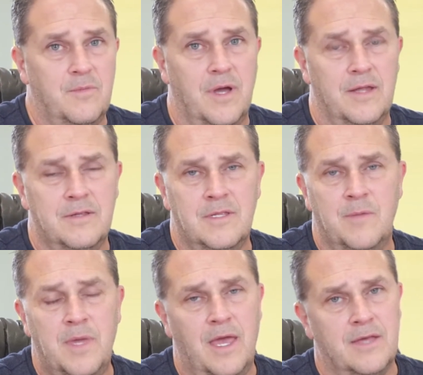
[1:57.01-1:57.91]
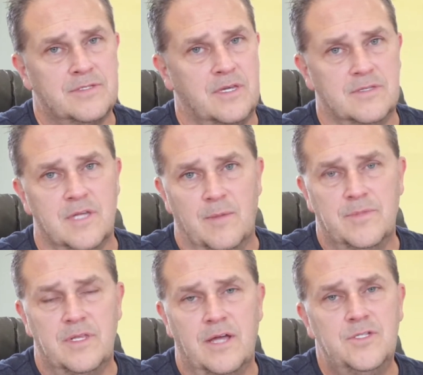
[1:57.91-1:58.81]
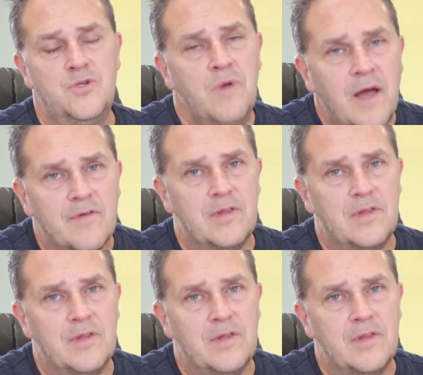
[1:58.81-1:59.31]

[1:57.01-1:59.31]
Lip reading: But let me ask you something. I do have